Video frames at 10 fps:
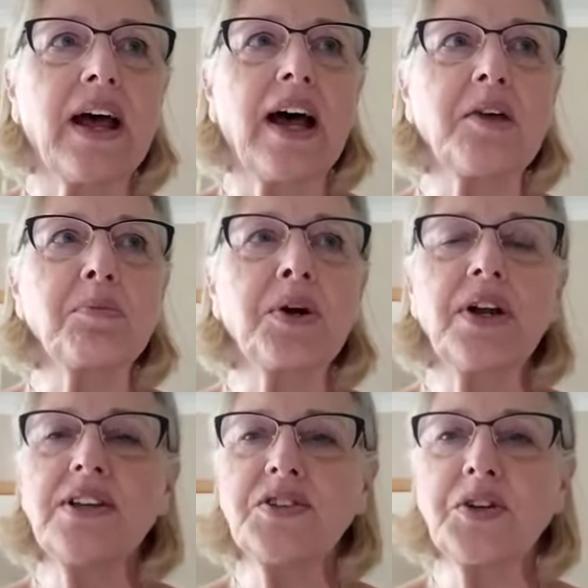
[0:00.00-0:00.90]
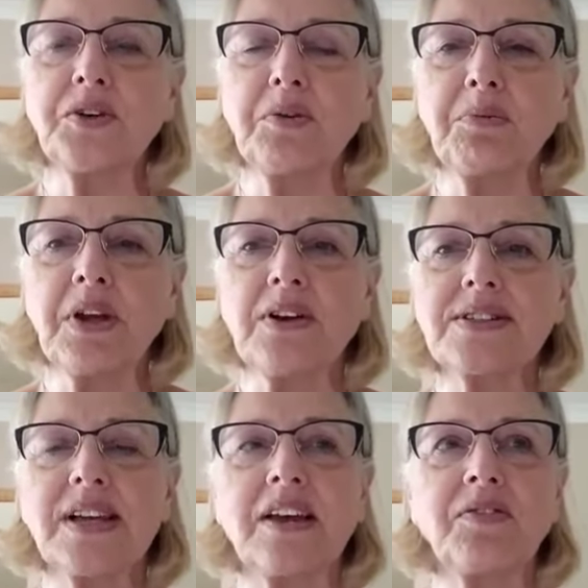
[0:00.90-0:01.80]
I praise you
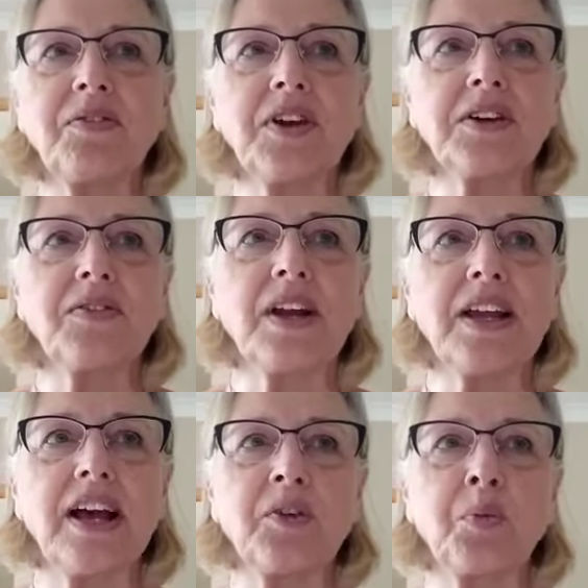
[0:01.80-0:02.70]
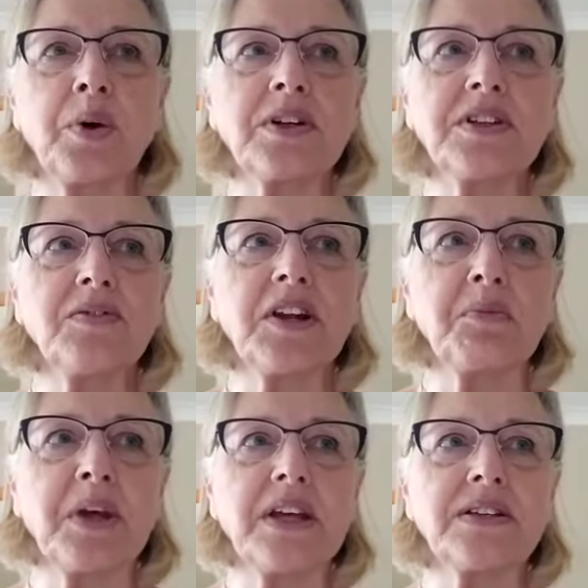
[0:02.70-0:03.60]
because I am fearfully and wonderfully
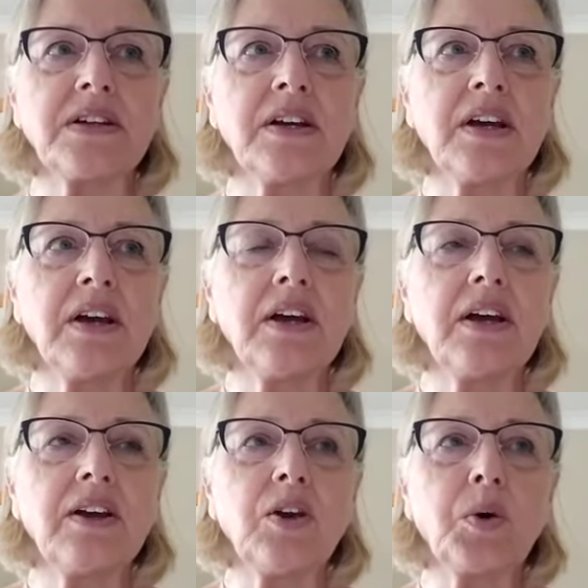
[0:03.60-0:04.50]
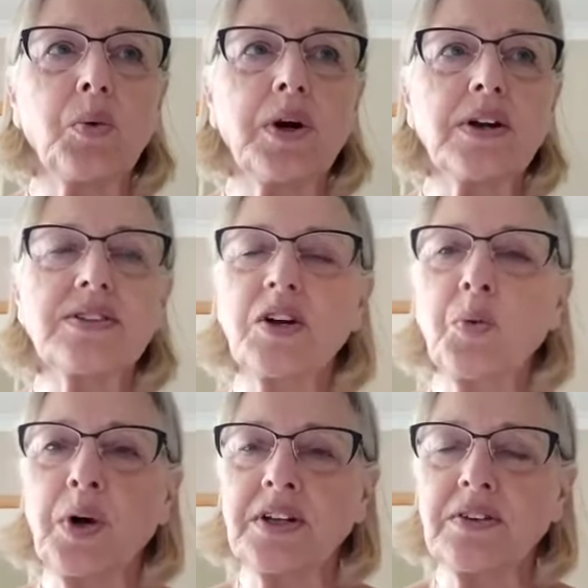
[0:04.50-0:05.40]
made. Your works are
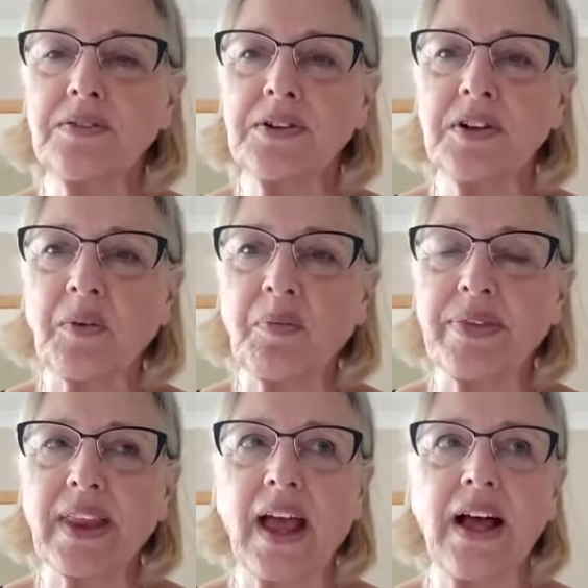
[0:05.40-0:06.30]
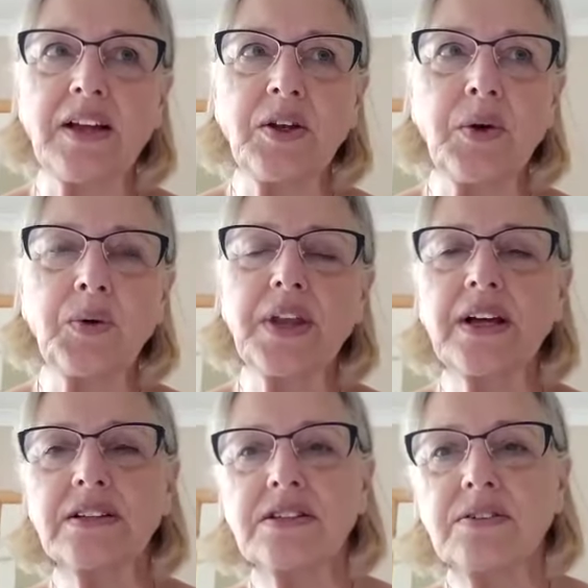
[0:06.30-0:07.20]
wonderful. I know
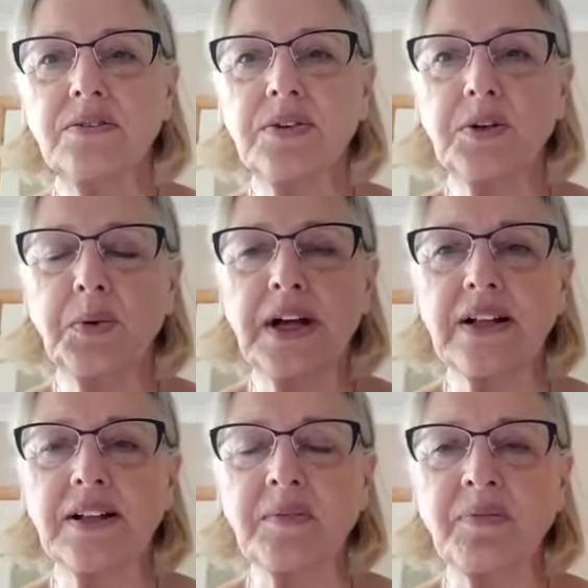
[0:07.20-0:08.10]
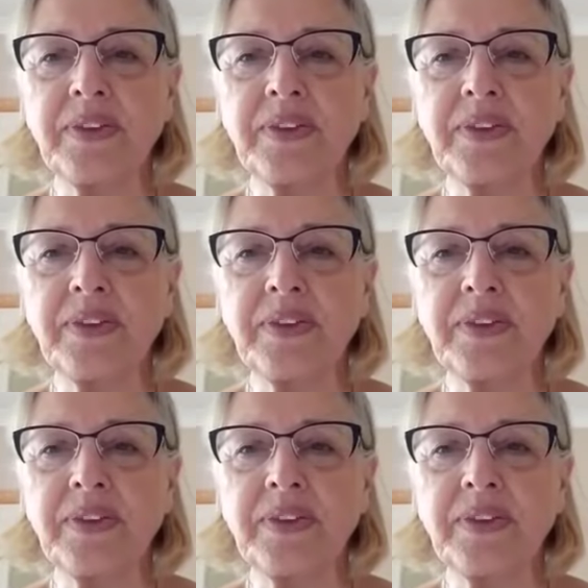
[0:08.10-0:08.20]
that full well."